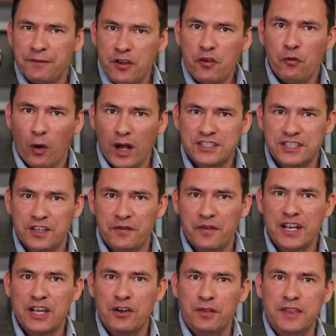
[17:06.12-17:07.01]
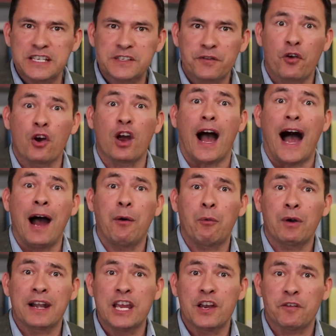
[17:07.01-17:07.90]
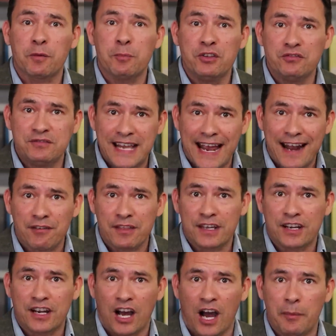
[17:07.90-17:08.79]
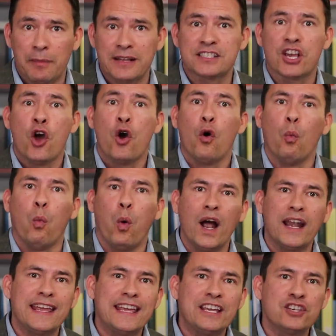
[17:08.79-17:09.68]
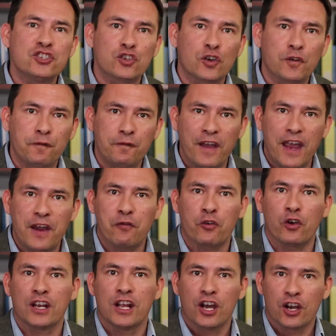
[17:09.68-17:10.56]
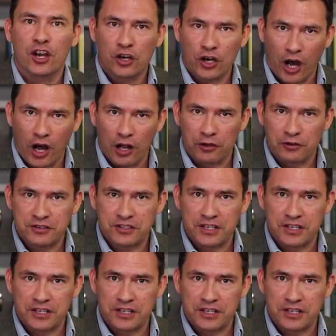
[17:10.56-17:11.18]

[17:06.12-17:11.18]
if you watched the video this far, I want to hear from you down in the comments. What is your favorite collar